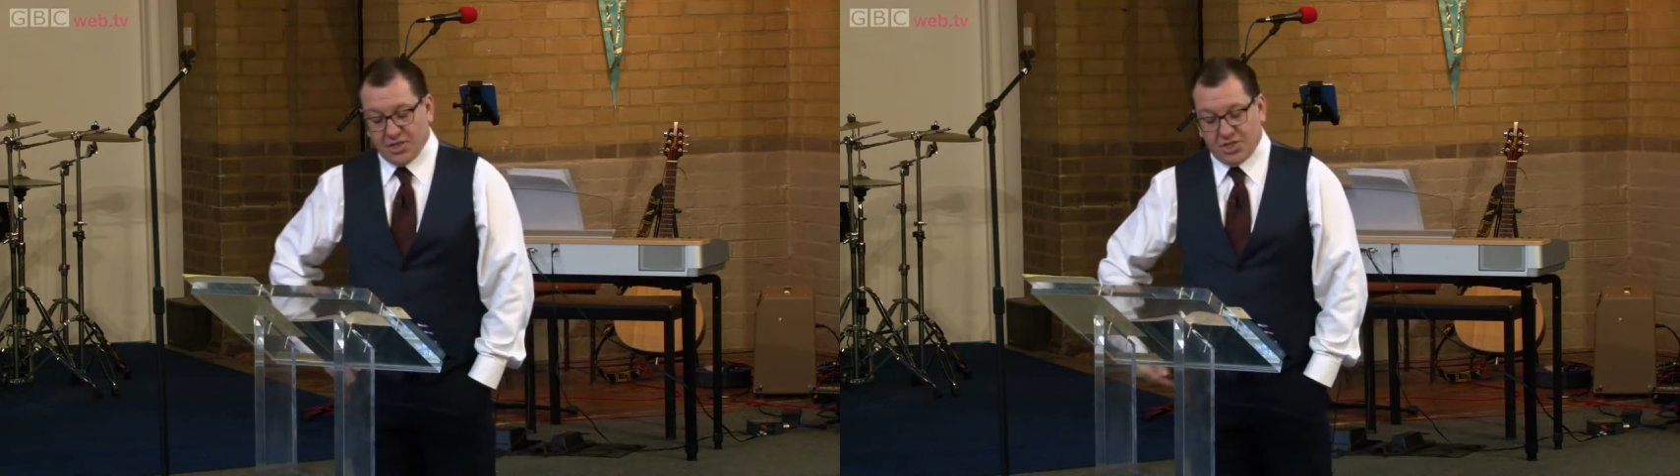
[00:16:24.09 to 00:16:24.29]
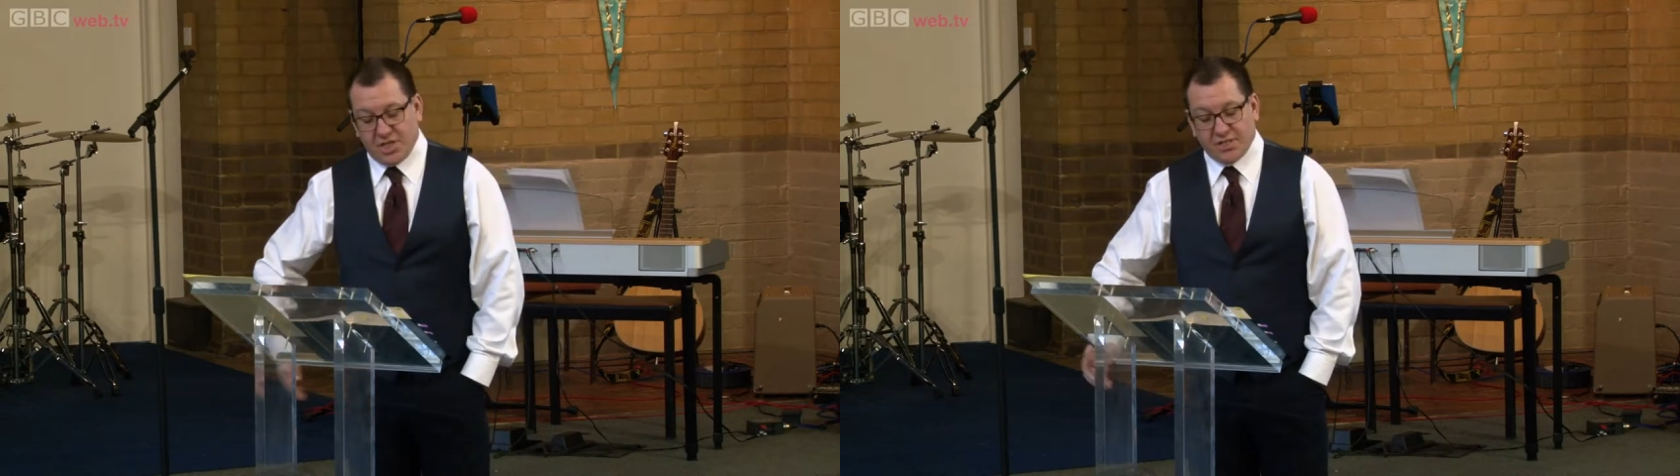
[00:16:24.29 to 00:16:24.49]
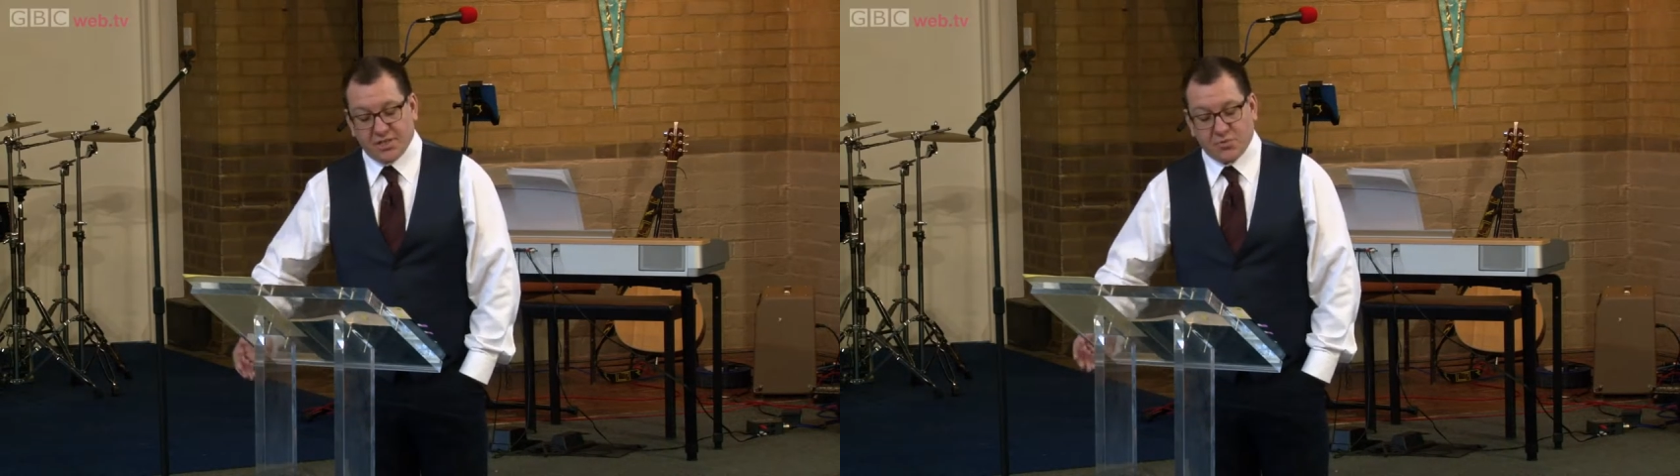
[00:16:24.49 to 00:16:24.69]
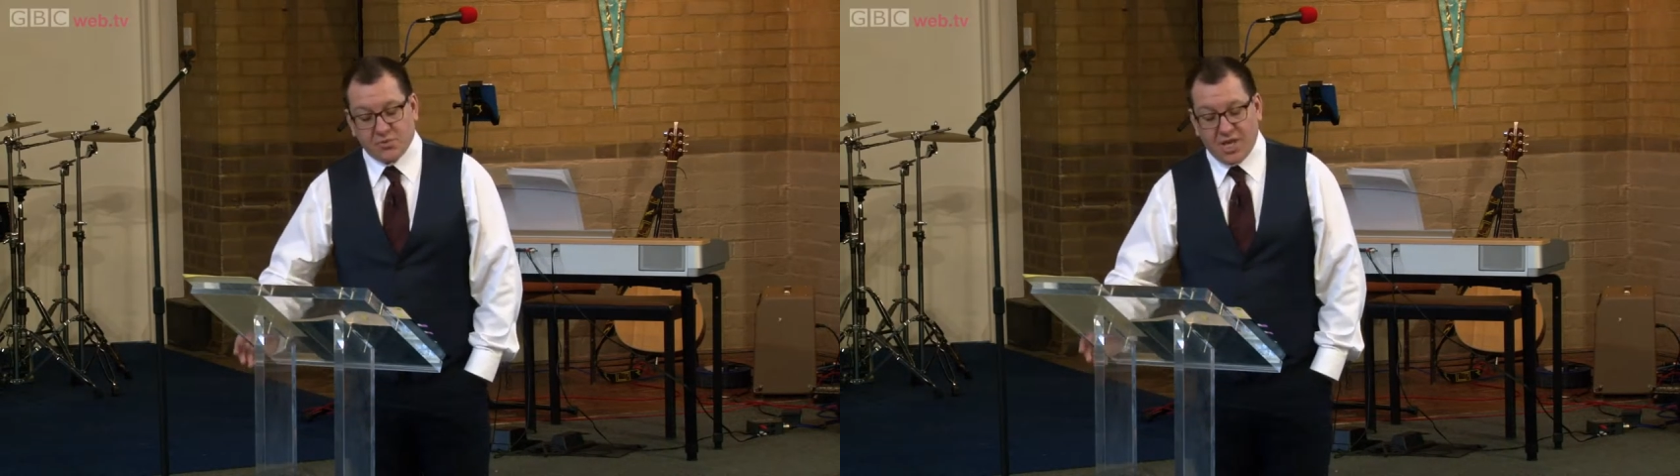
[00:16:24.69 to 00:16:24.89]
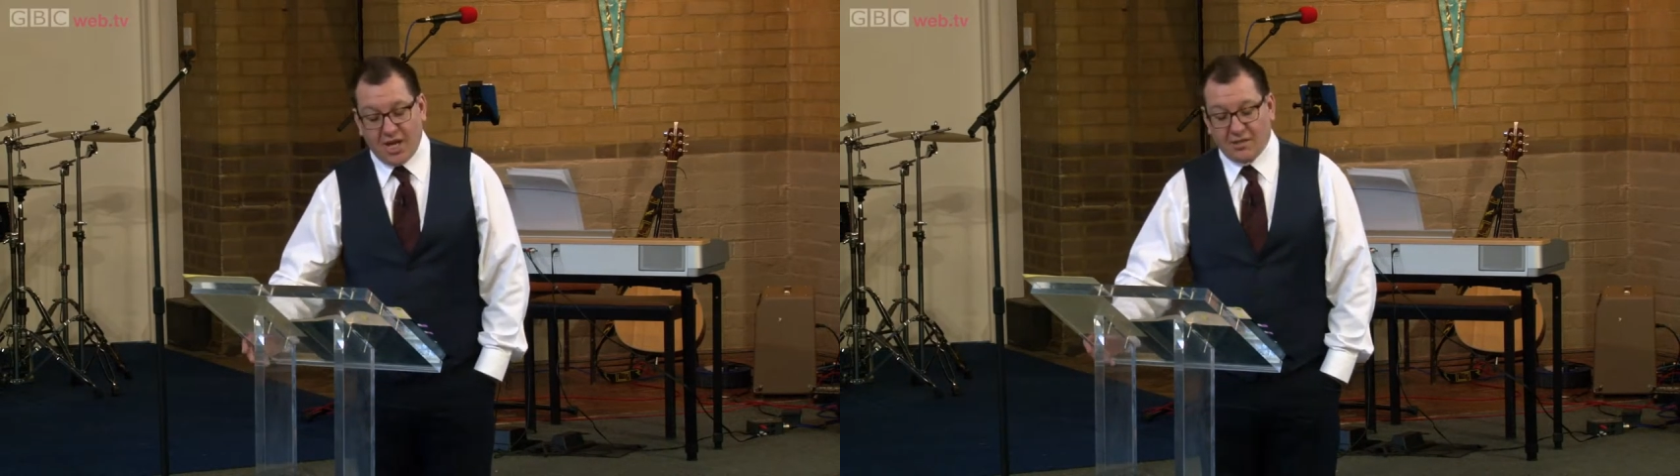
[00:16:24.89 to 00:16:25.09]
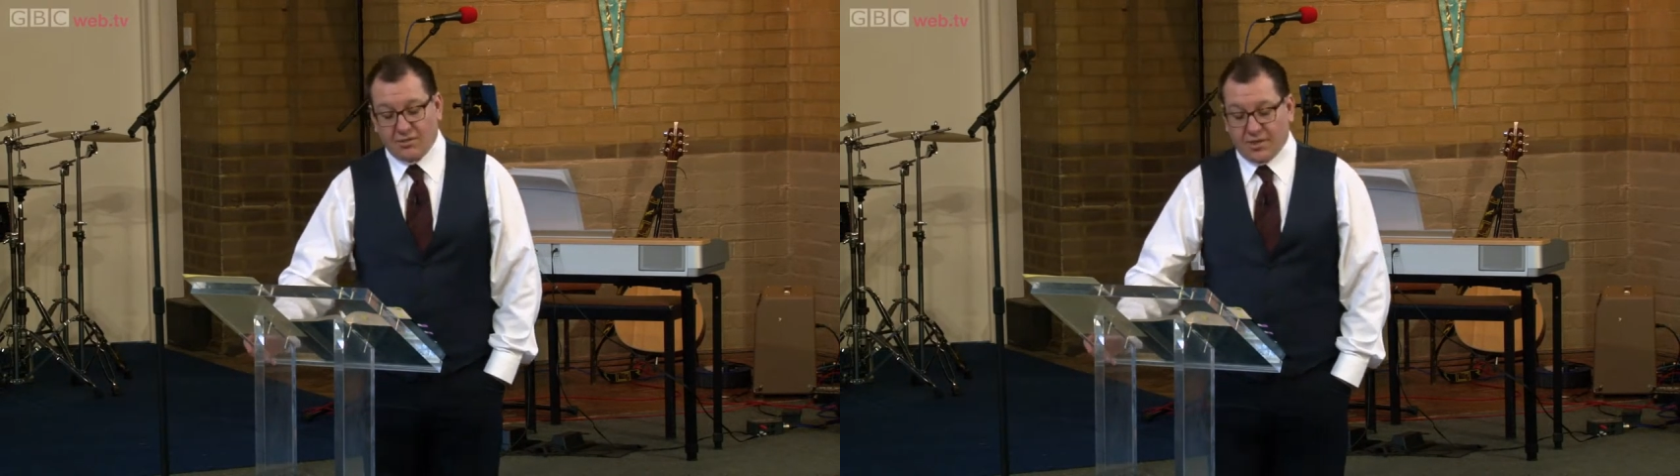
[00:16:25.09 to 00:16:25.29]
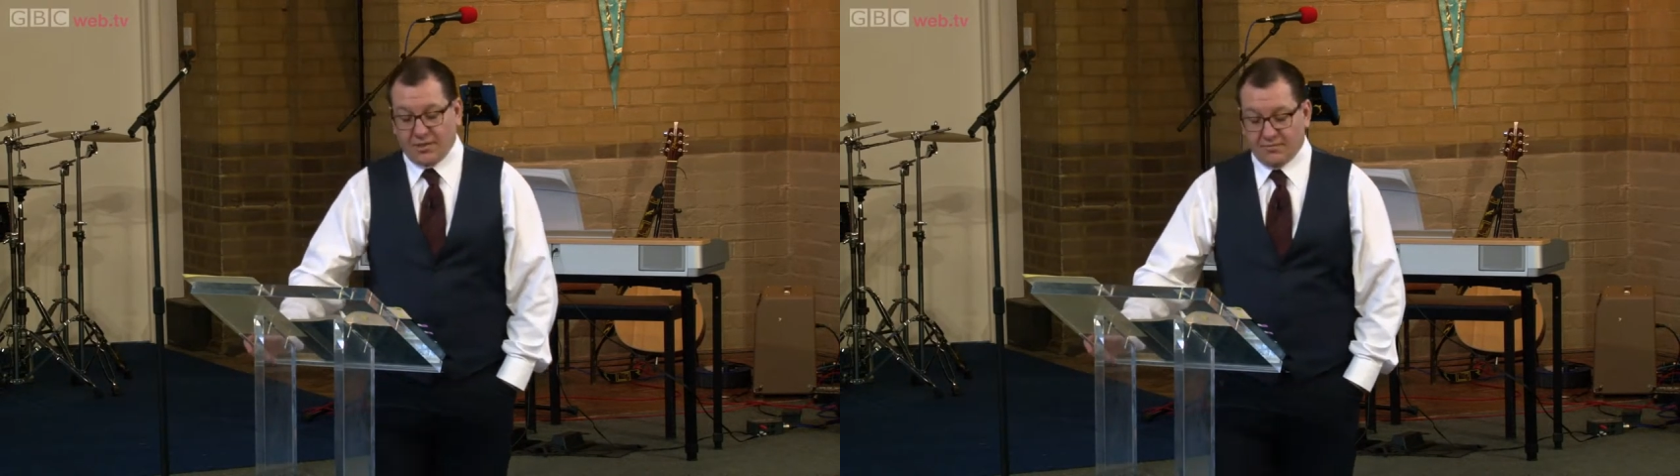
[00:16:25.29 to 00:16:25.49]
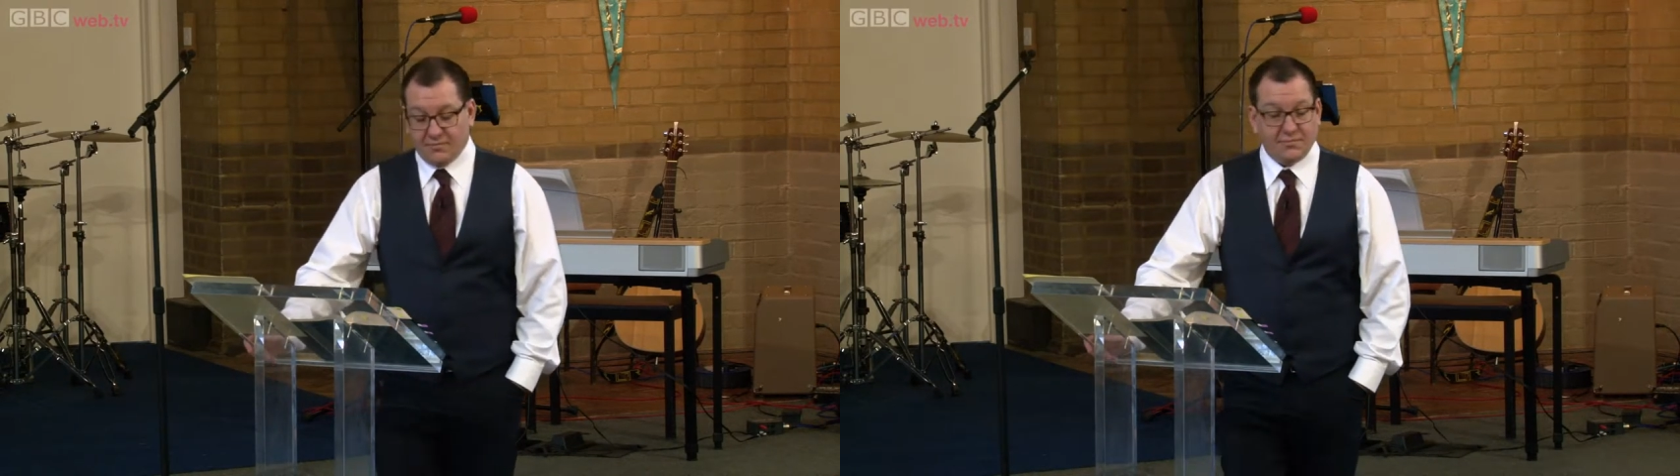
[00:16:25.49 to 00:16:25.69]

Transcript: Jesus was hungry.